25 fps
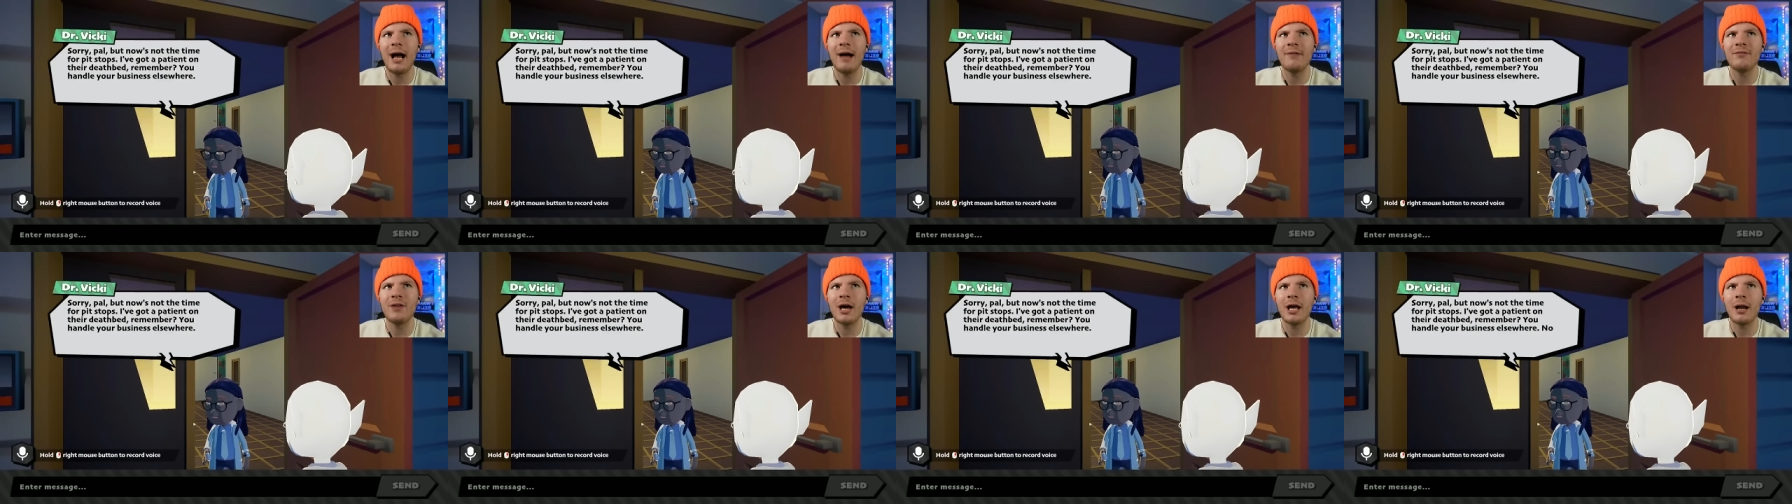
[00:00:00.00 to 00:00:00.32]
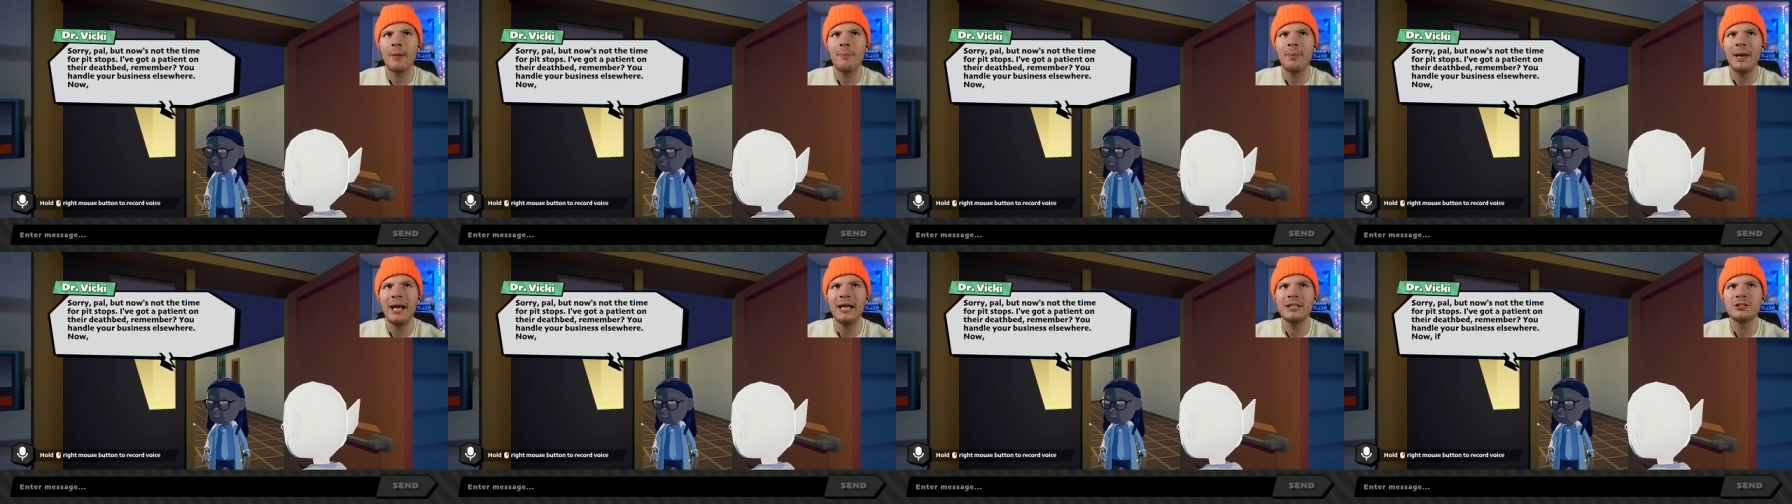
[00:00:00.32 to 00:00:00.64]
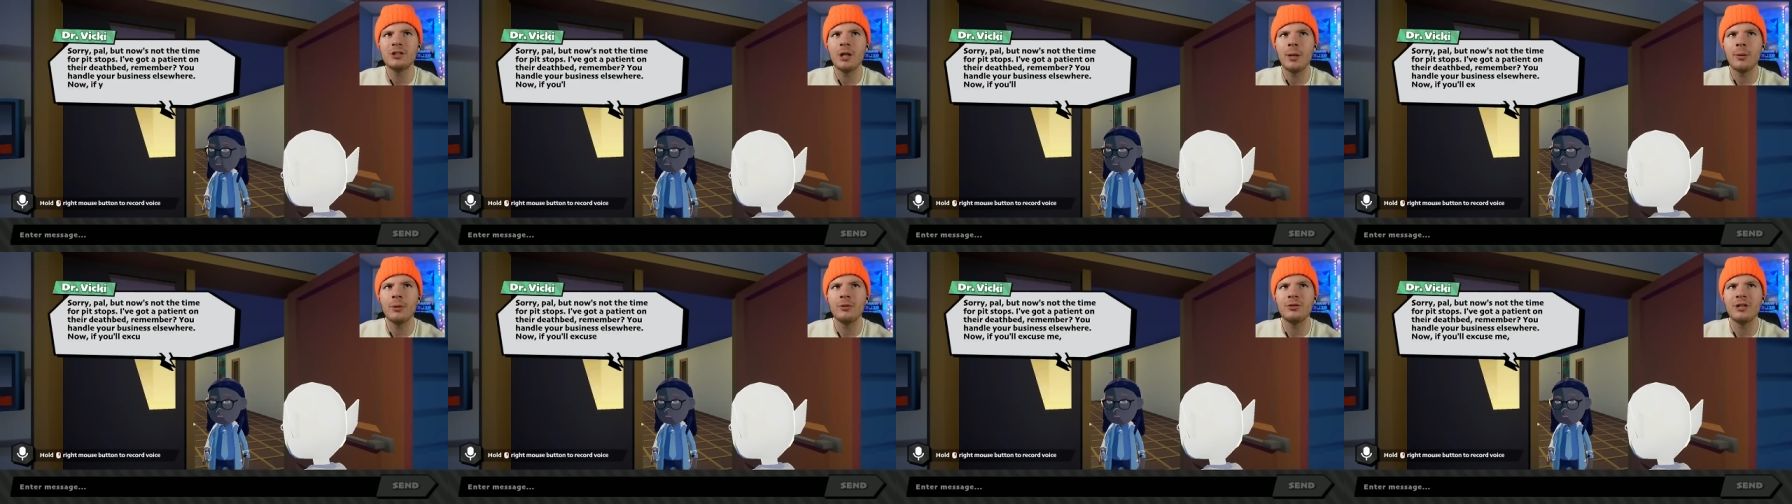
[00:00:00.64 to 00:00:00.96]
I've got a
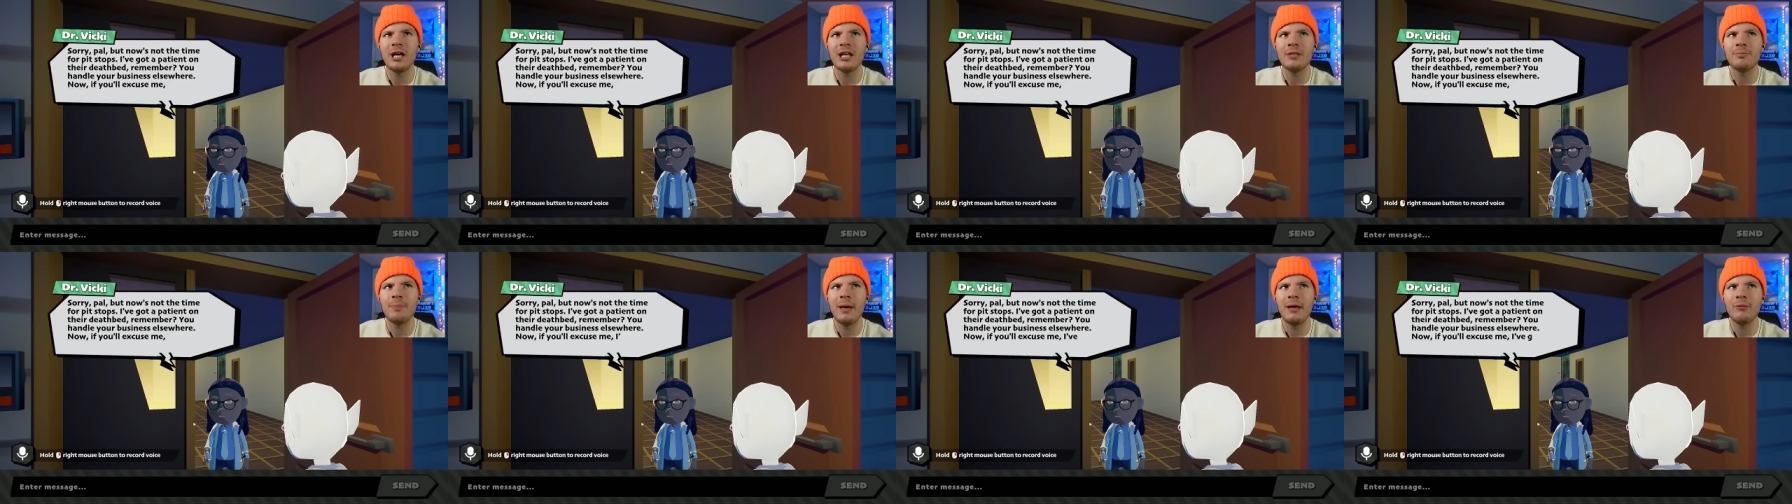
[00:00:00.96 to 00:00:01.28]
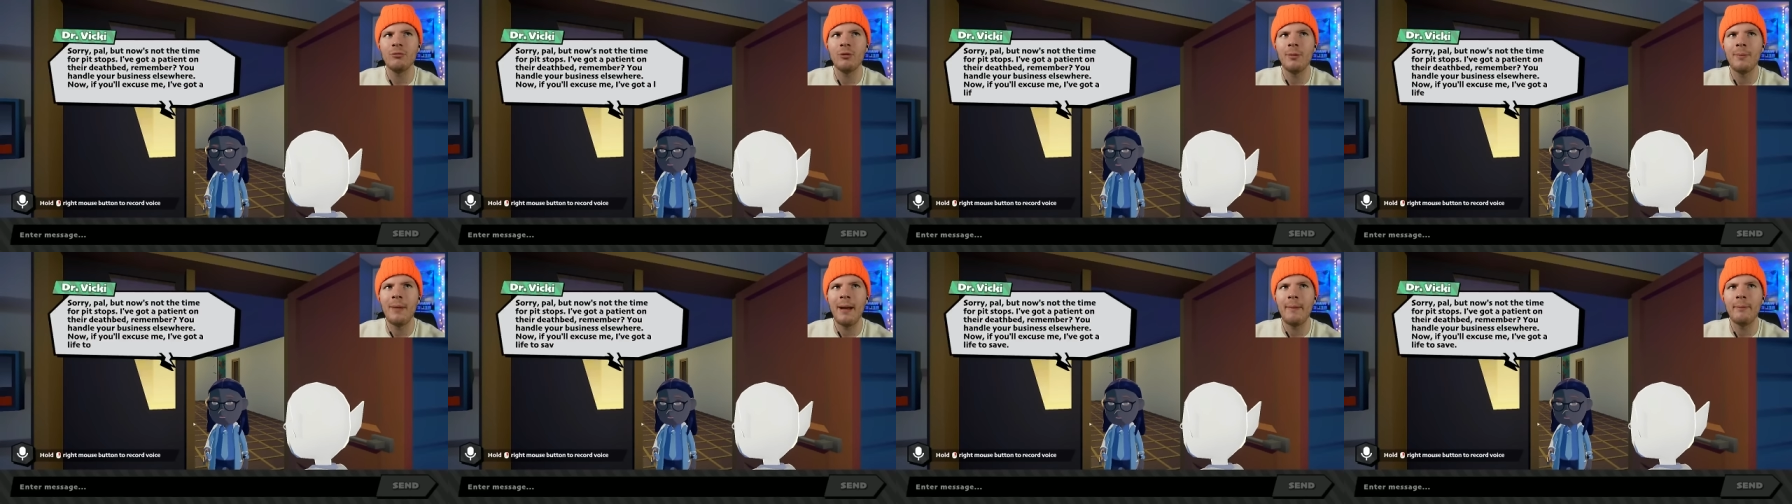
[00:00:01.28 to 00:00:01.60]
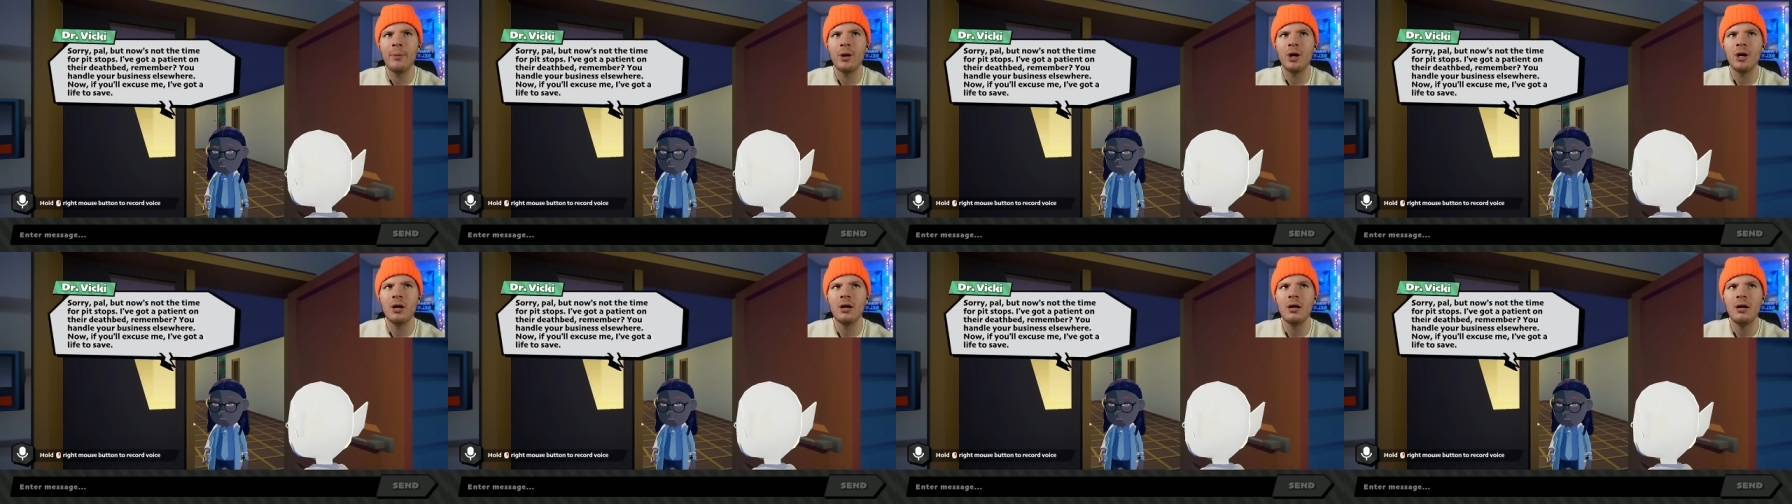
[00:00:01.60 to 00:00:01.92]
patient on their deathbed,
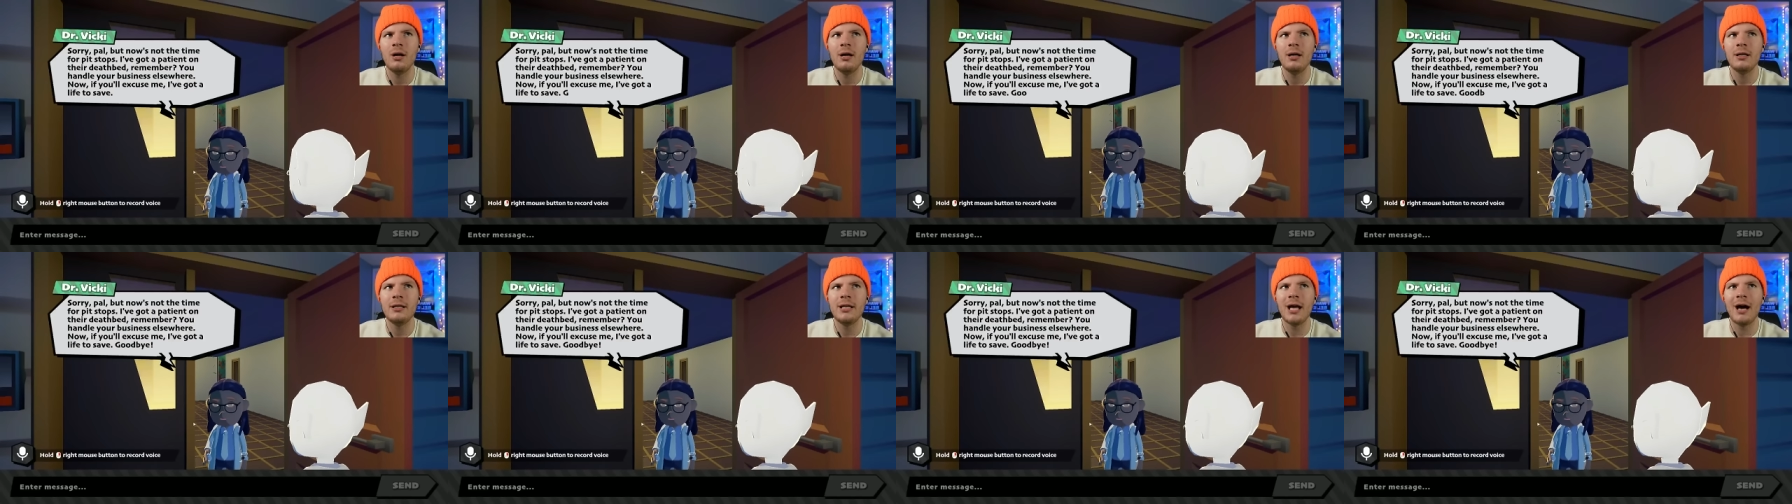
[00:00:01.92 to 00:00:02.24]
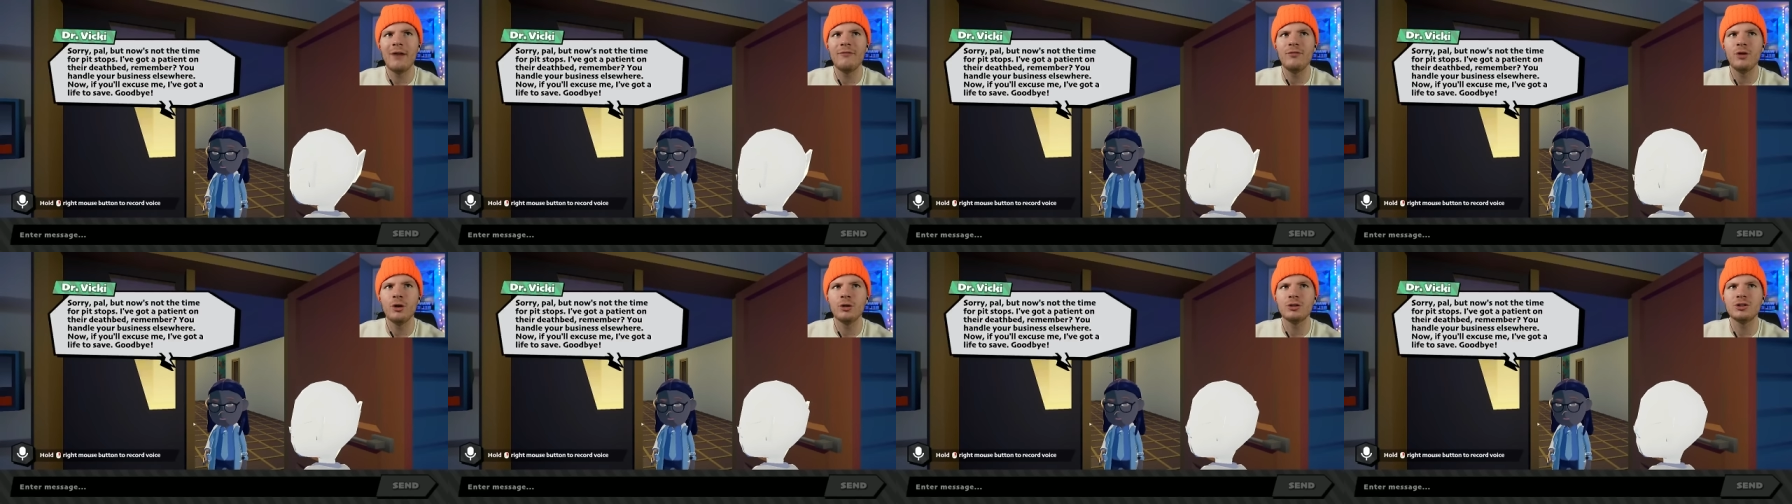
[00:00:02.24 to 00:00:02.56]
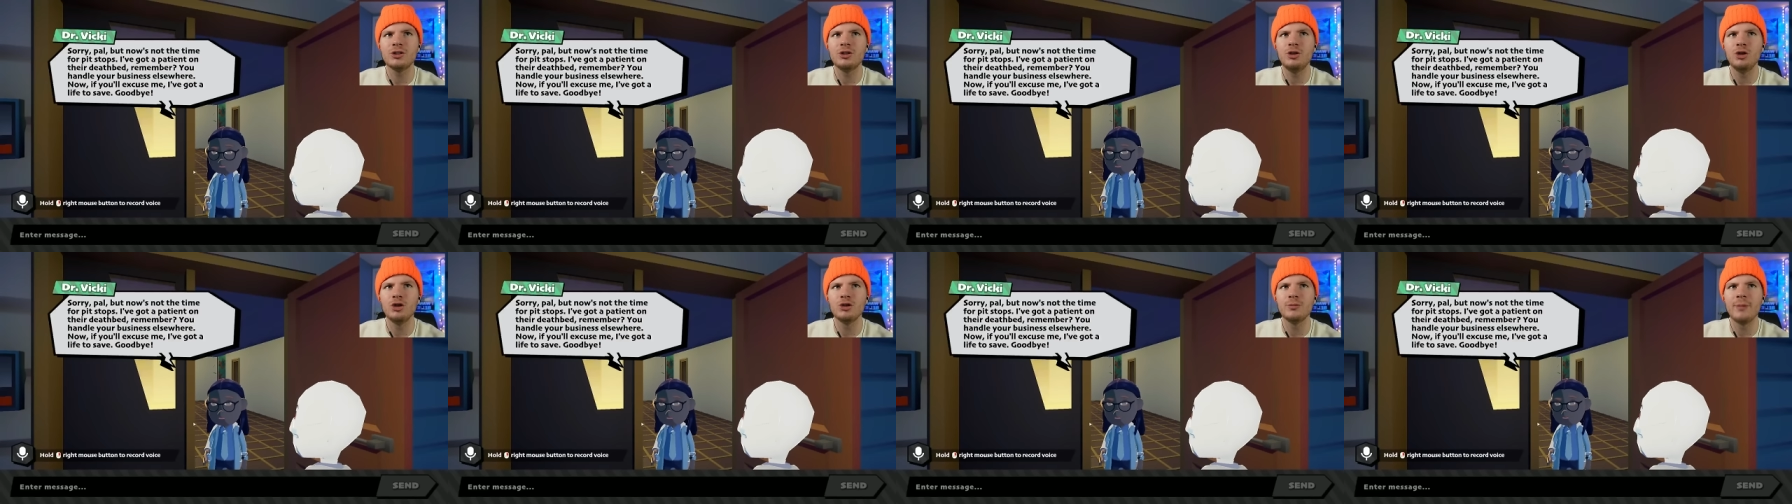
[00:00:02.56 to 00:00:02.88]
remember? Now, if you'll
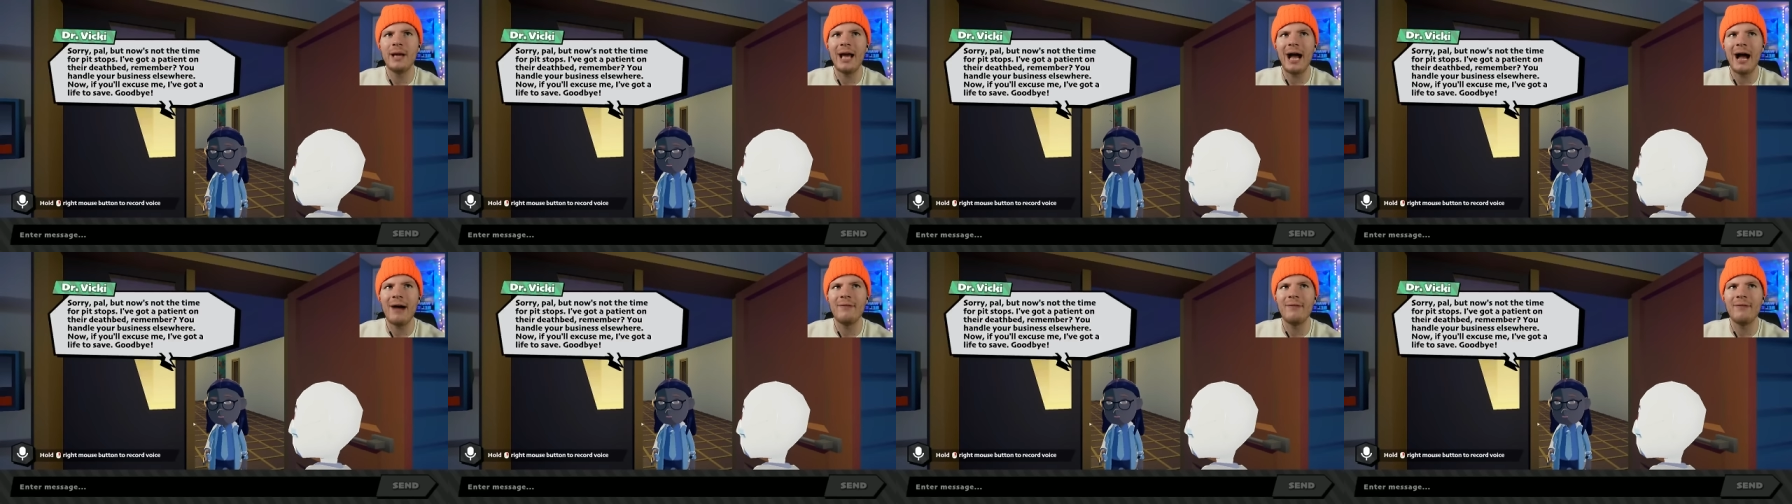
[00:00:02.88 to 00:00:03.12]
excuse me, I